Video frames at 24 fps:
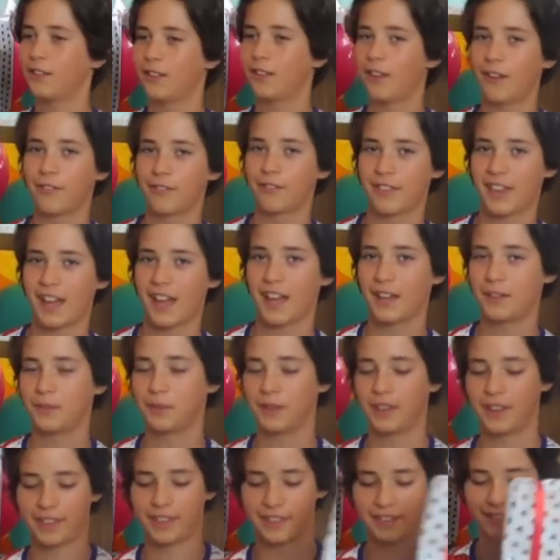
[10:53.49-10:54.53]
you over the head
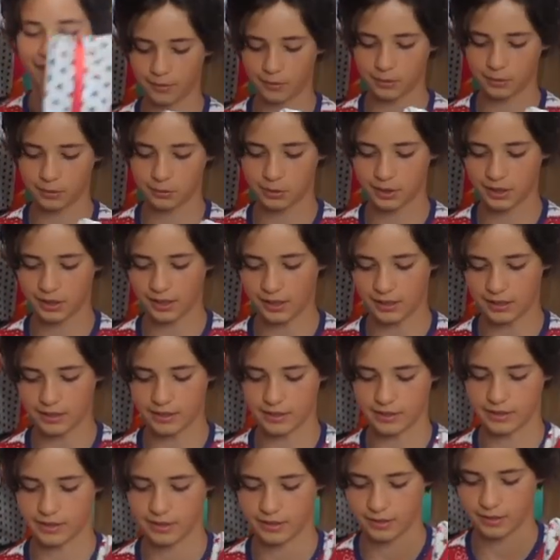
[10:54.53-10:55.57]
with. I wonder what it
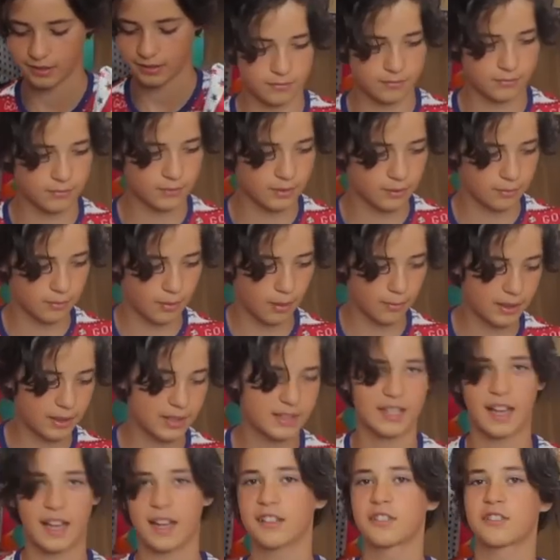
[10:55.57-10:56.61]
is. It might be
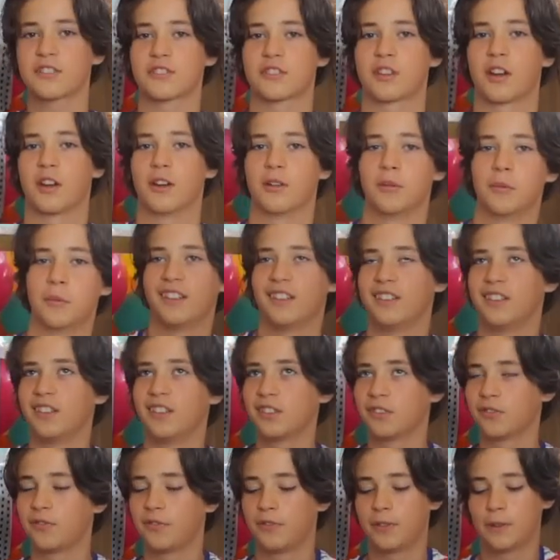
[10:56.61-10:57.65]
a telescope. It
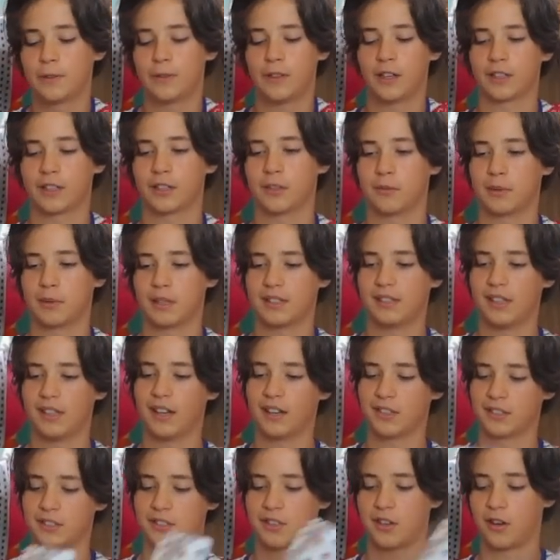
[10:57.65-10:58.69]
doesn't feel like it'd be a
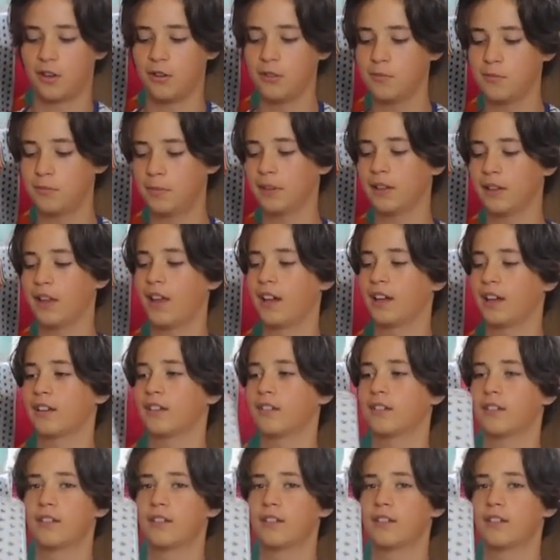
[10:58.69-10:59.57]
telescope, but like,